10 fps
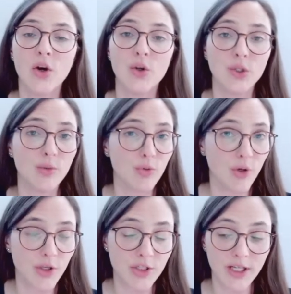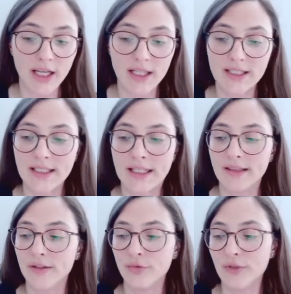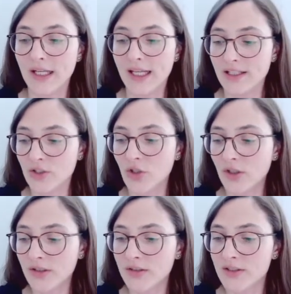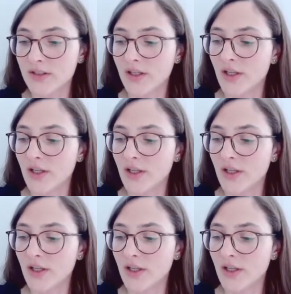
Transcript: on your projects and the related costs.